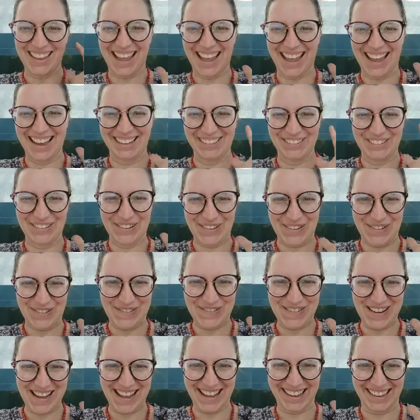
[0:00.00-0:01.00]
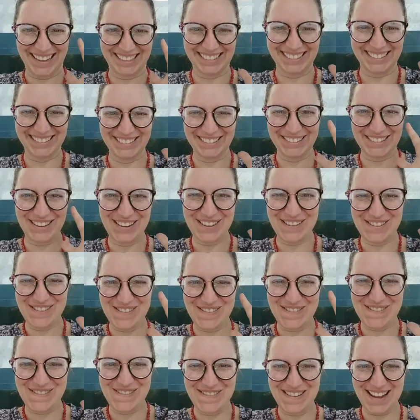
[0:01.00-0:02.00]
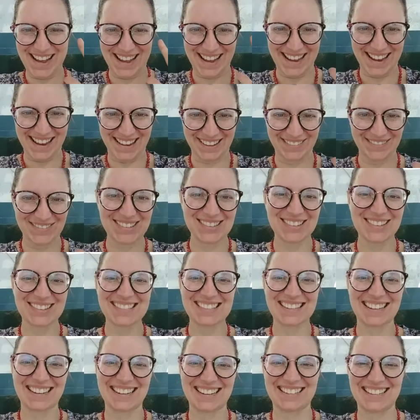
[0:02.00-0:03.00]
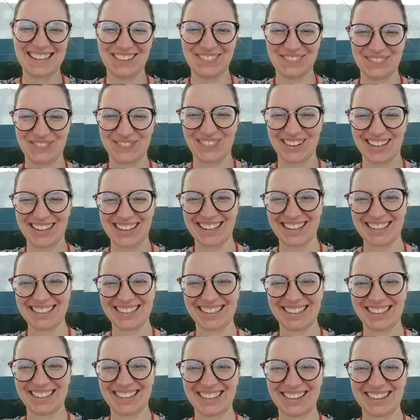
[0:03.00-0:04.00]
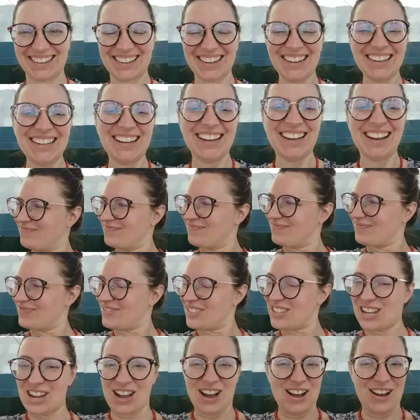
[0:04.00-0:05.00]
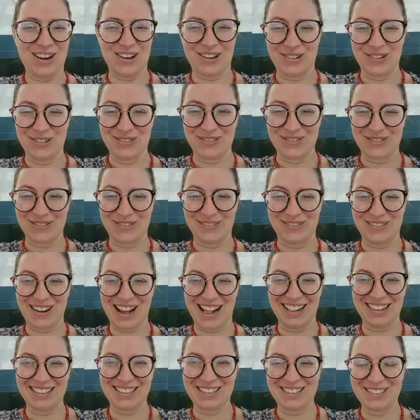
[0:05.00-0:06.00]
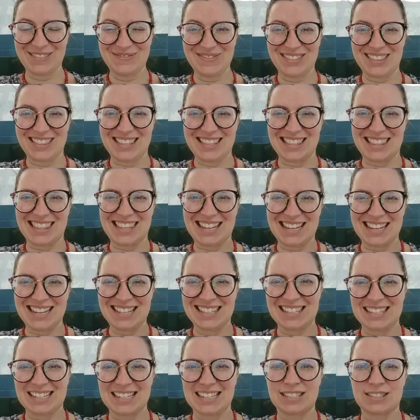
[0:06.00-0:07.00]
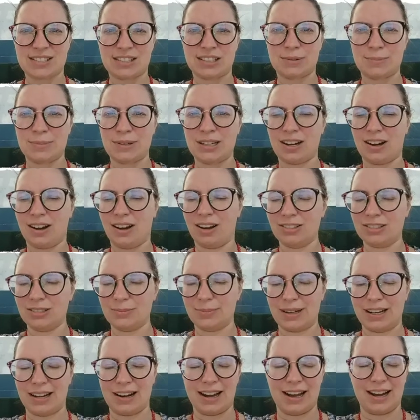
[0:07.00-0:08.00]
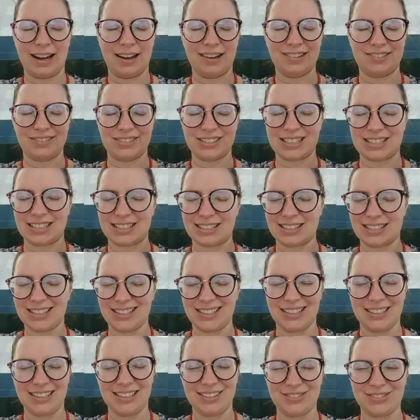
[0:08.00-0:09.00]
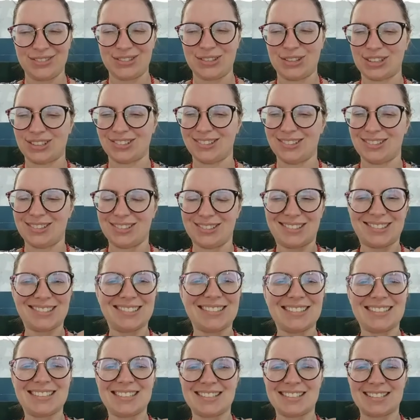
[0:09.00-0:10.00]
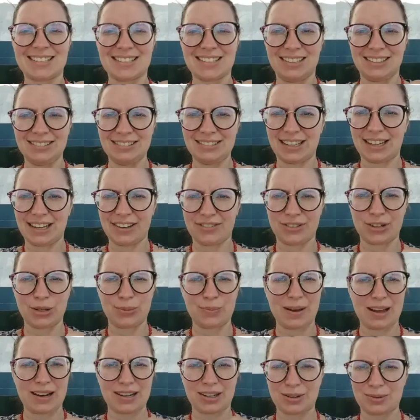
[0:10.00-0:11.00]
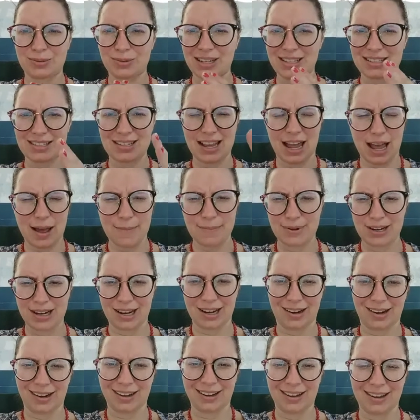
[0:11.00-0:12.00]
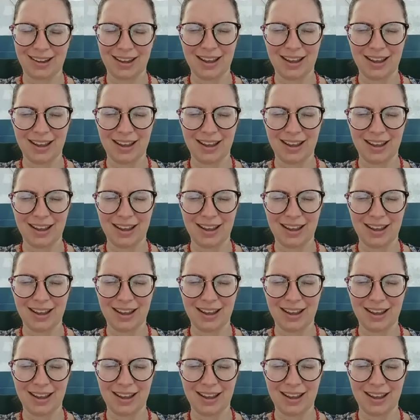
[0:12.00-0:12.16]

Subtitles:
Hello. I am so excited to be here. So, welcome. This is going to be all about how to receive the goodness in life no matter what's happening.